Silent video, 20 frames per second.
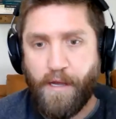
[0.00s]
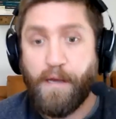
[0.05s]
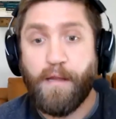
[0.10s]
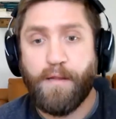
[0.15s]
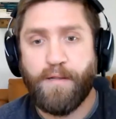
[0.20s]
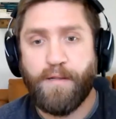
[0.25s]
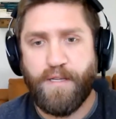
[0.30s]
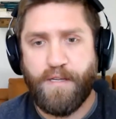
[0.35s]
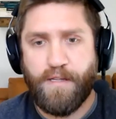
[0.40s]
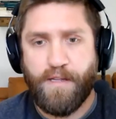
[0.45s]
can
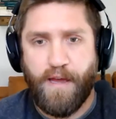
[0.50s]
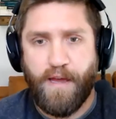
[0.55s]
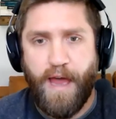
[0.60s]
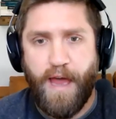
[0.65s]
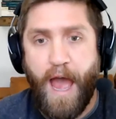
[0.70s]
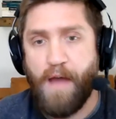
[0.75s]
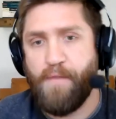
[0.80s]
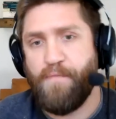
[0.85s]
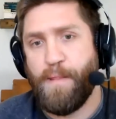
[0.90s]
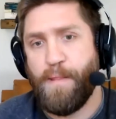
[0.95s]
consider
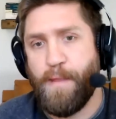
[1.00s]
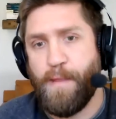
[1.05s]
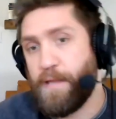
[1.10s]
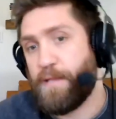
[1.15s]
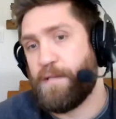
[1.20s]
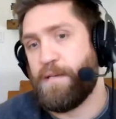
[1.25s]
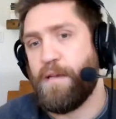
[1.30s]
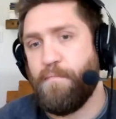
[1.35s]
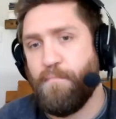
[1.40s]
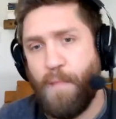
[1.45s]
having a
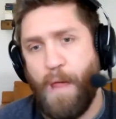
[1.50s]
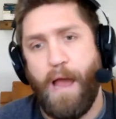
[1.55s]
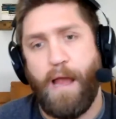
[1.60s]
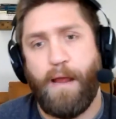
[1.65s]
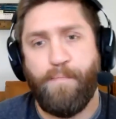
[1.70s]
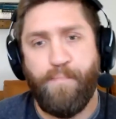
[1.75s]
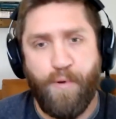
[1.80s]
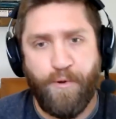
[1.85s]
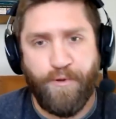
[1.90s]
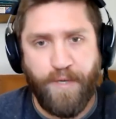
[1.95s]
team
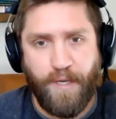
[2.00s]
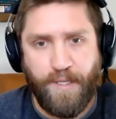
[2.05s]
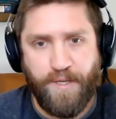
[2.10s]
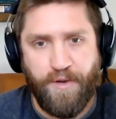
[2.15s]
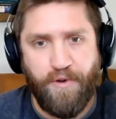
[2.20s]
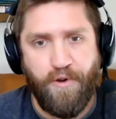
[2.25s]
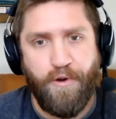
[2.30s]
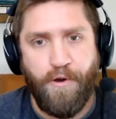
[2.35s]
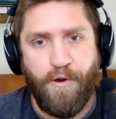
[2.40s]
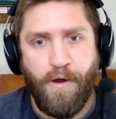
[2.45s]
like Project
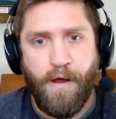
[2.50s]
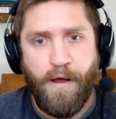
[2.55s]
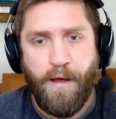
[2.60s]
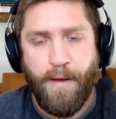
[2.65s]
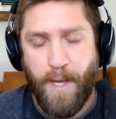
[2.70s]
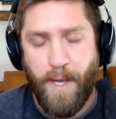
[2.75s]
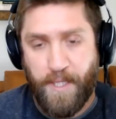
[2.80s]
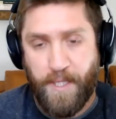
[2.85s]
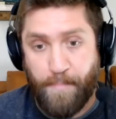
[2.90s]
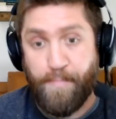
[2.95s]
Zero
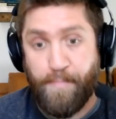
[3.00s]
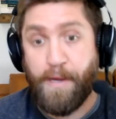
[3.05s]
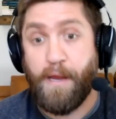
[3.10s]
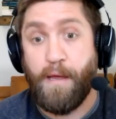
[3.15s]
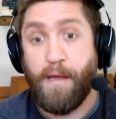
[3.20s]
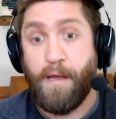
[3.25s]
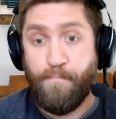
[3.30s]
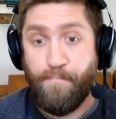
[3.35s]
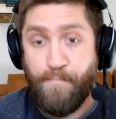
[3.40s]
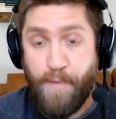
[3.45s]
as the
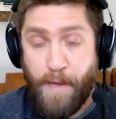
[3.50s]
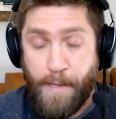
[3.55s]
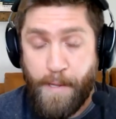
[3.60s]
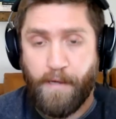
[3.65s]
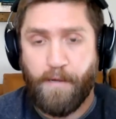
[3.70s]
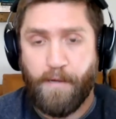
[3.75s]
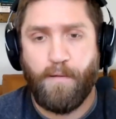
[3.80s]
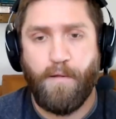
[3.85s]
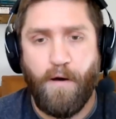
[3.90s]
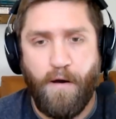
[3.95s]
p-
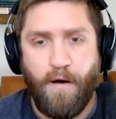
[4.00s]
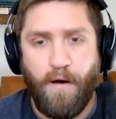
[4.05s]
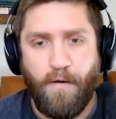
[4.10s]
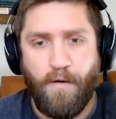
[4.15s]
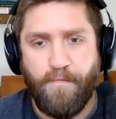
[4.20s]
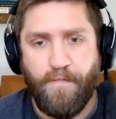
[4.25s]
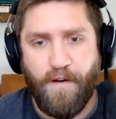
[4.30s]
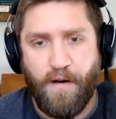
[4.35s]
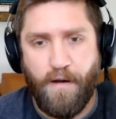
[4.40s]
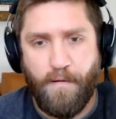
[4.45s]
pinnacle
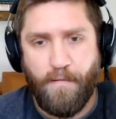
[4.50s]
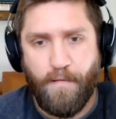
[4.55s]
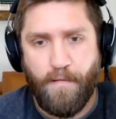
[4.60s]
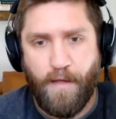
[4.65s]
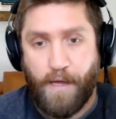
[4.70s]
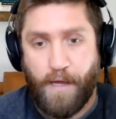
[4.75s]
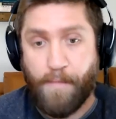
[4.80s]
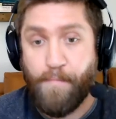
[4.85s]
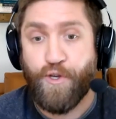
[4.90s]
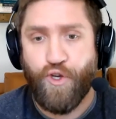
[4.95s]
of uh,
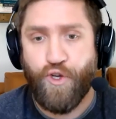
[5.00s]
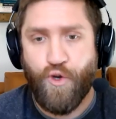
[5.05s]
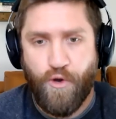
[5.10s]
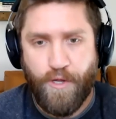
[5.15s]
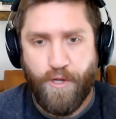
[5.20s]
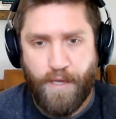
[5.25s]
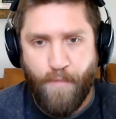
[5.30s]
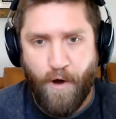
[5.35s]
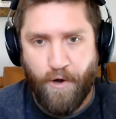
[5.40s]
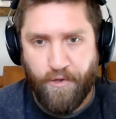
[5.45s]
like a
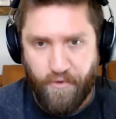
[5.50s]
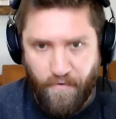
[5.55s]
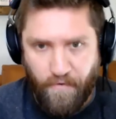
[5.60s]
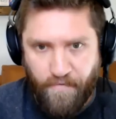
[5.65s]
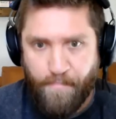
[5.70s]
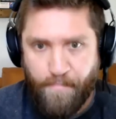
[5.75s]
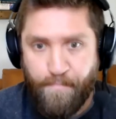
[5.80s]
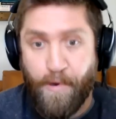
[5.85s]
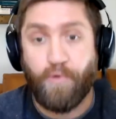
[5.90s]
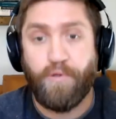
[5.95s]
maturity model
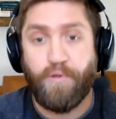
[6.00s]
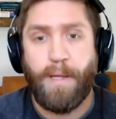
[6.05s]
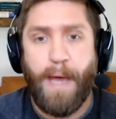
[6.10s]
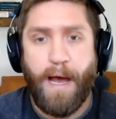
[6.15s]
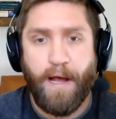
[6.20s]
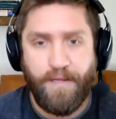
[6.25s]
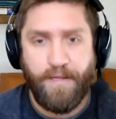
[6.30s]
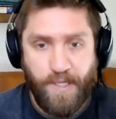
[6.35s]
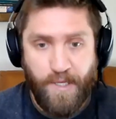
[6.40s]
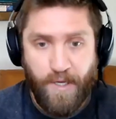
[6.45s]
for building
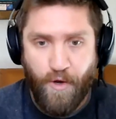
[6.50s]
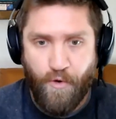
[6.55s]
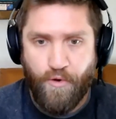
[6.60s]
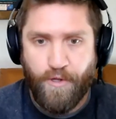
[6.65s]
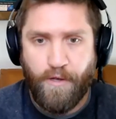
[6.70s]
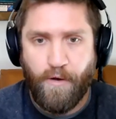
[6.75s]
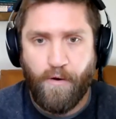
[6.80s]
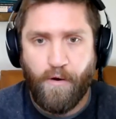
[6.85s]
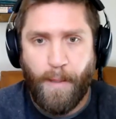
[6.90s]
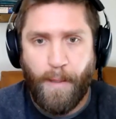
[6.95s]
out a
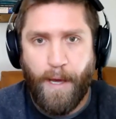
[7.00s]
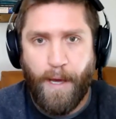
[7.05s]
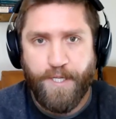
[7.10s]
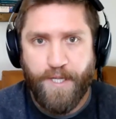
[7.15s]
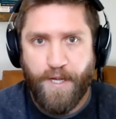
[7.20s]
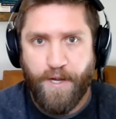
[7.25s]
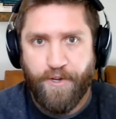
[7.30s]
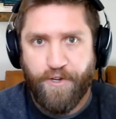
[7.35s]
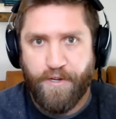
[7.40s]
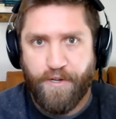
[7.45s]
security
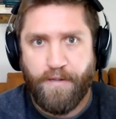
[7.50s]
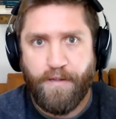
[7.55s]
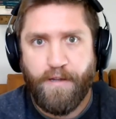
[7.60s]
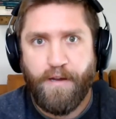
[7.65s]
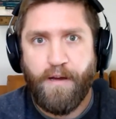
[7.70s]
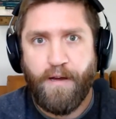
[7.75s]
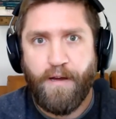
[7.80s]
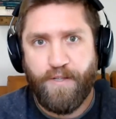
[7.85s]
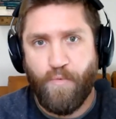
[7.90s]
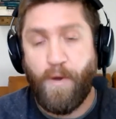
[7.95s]
organization.
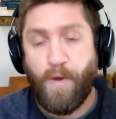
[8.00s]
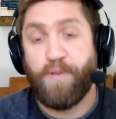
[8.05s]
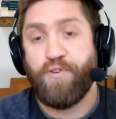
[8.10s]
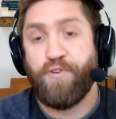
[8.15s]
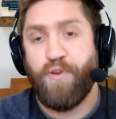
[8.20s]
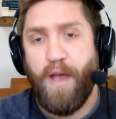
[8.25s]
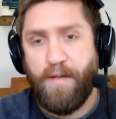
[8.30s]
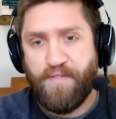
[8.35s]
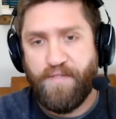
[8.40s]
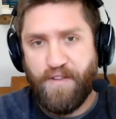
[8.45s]
So once
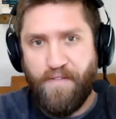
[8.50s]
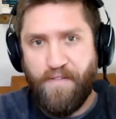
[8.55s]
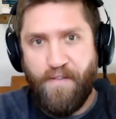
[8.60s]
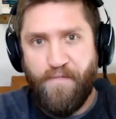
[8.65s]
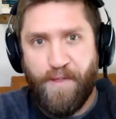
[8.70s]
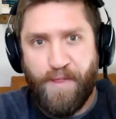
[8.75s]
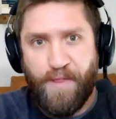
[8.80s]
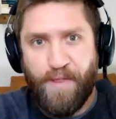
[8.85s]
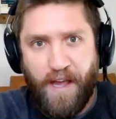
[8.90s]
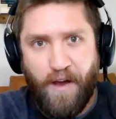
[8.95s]
you have sort of
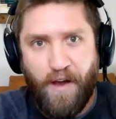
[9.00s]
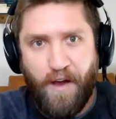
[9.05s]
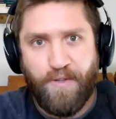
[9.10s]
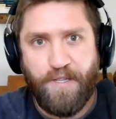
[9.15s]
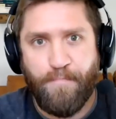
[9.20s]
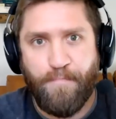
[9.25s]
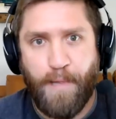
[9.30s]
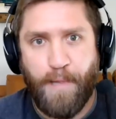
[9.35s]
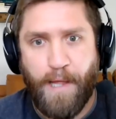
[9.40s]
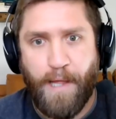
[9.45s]
everything
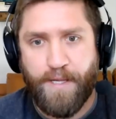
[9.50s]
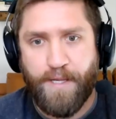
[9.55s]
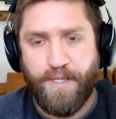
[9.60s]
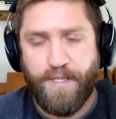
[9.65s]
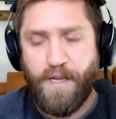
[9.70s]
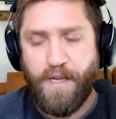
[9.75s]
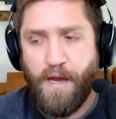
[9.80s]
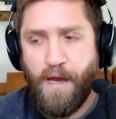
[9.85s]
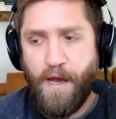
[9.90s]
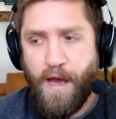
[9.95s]
else in place,